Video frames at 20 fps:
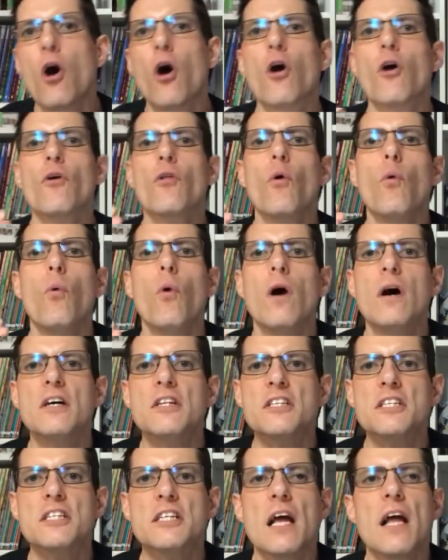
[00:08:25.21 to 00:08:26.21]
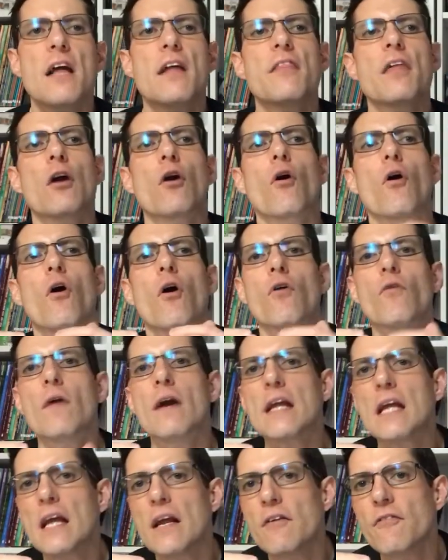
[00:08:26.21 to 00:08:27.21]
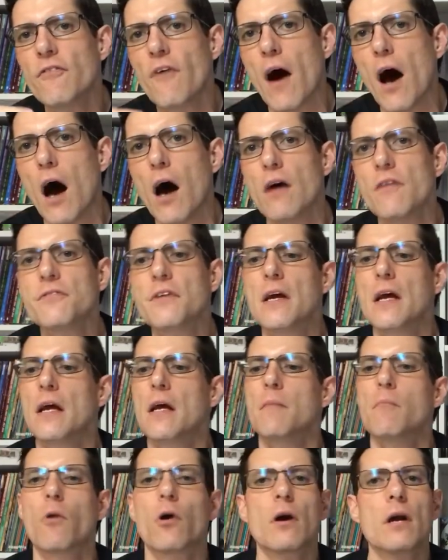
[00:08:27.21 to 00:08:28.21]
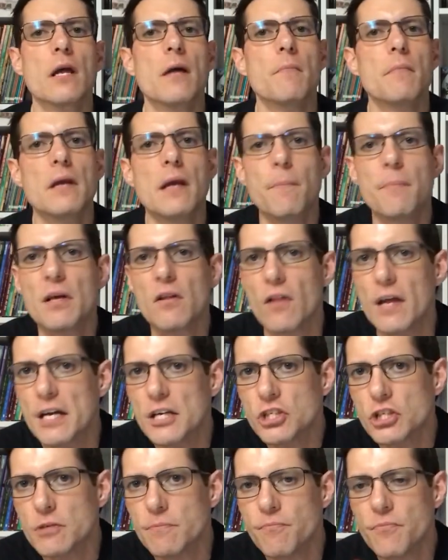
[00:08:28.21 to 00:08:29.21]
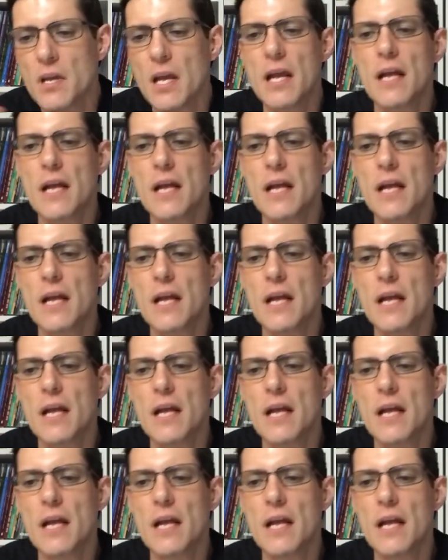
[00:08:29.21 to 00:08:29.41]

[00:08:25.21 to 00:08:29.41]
are the ones that are already involved in market manipulation.